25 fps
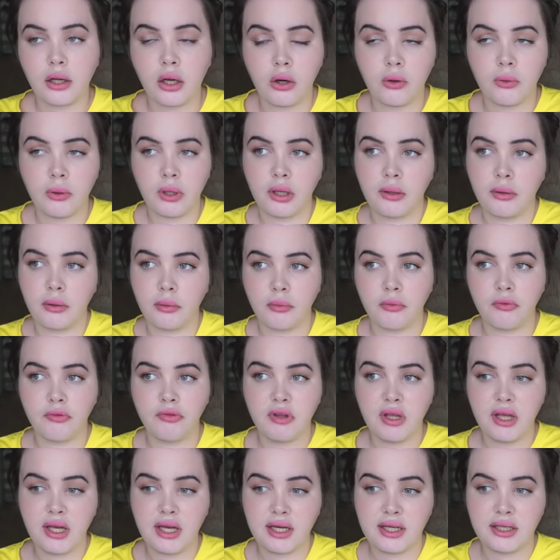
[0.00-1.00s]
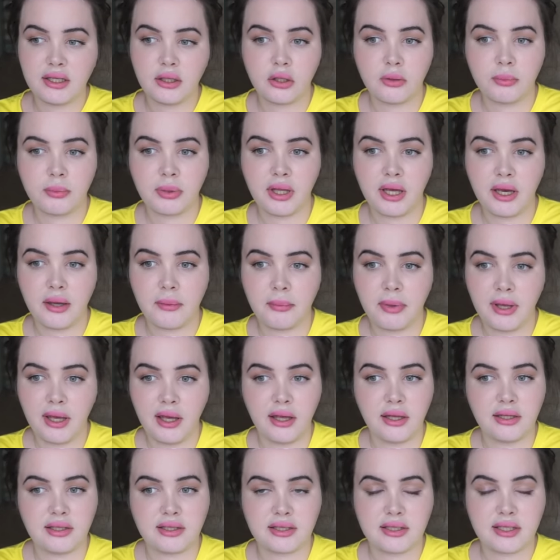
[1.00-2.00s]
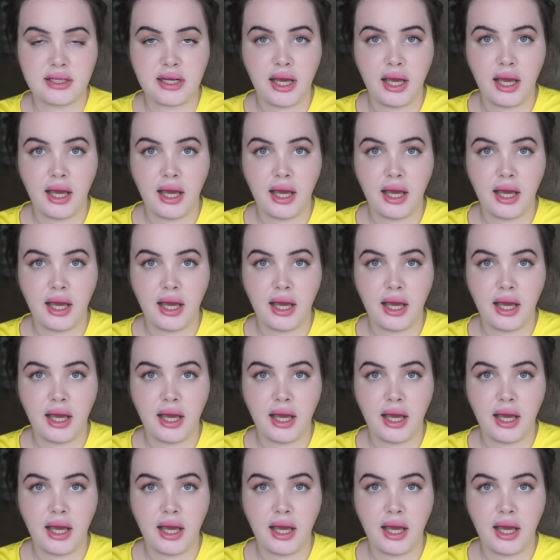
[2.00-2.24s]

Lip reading: going vegan or plant-based